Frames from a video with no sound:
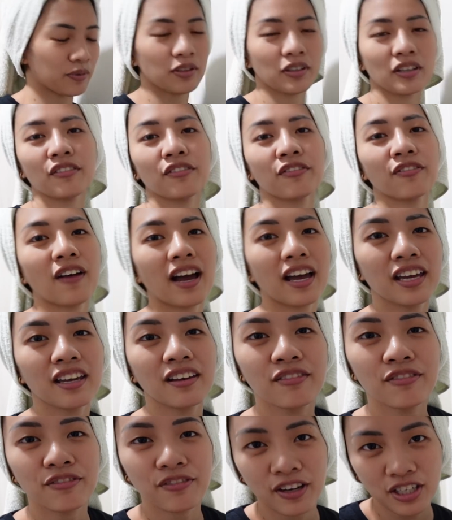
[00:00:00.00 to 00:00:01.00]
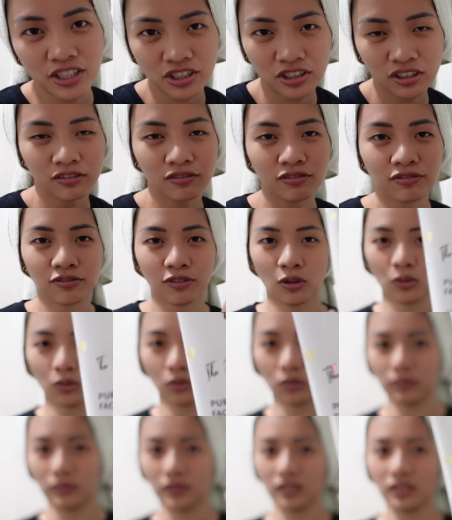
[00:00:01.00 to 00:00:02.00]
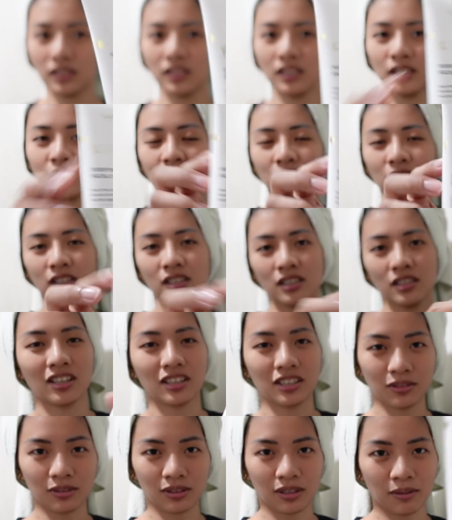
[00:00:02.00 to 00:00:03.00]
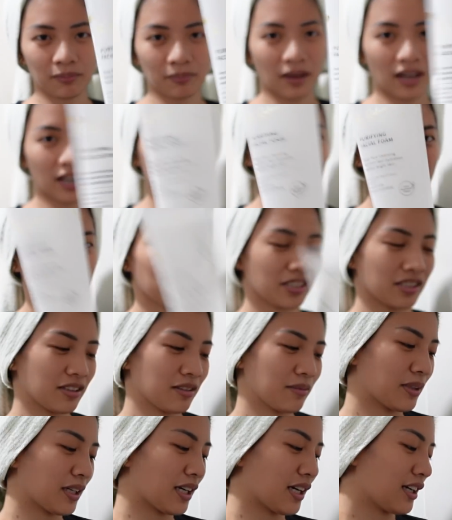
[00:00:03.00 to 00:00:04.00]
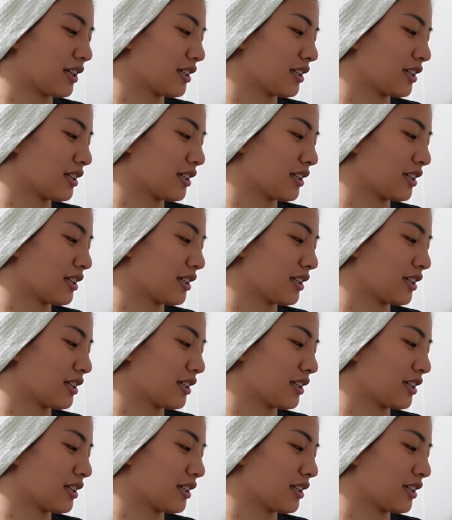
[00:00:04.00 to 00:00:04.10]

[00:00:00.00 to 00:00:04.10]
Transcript: purifying facial foam. Cute ng packaging, diba?